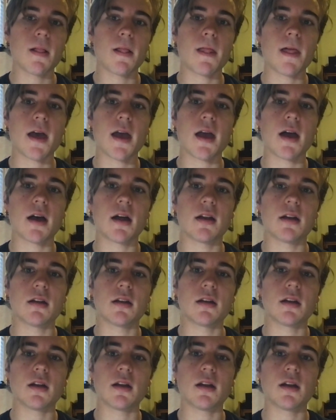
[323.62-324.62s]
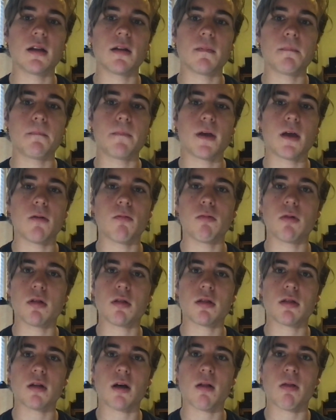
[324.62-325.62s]
and it
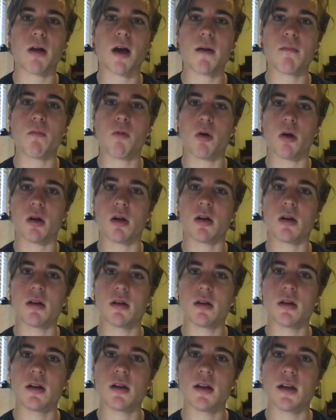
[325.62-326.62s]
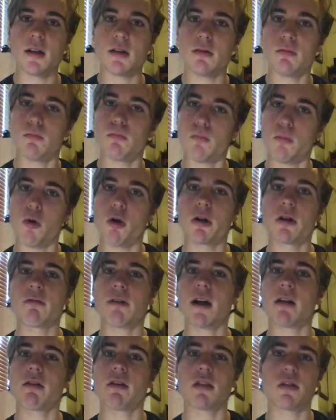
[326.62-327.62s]
was a lot more. It more
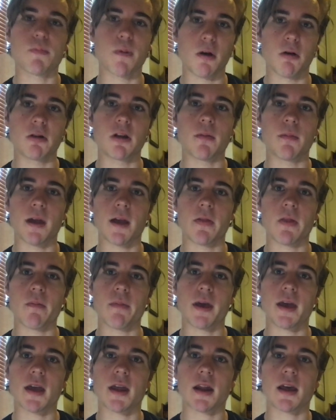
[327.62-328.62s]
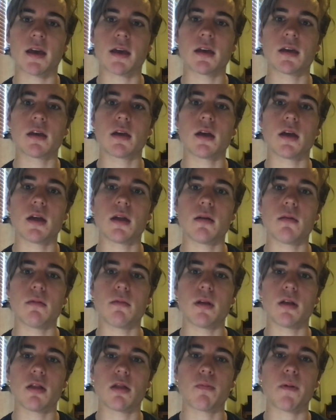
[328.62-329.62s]
directly spoke to me in the beginning. It
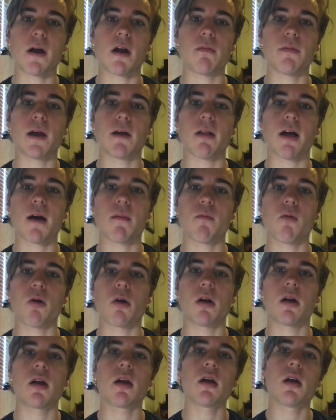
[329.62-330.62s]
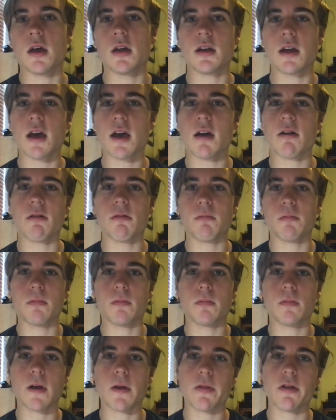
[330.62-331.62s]
inspired me a lot more. And now,
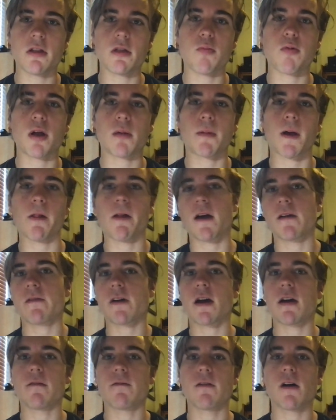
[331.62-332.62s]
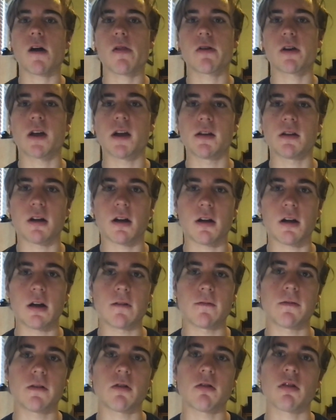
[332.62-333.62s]
at this point in my life, I have other guitar
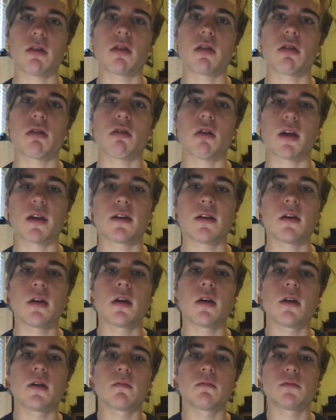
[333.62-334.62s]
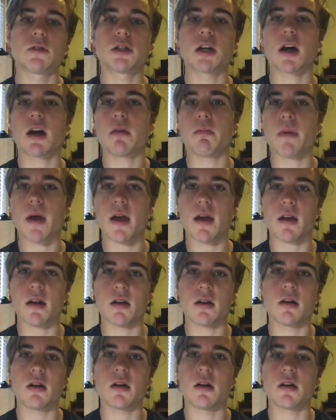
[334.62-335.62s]
influences like John Mayer
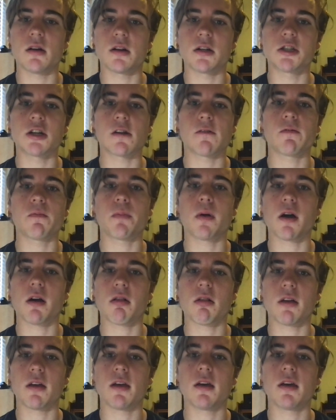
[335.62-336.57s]
or Jeff Buckley,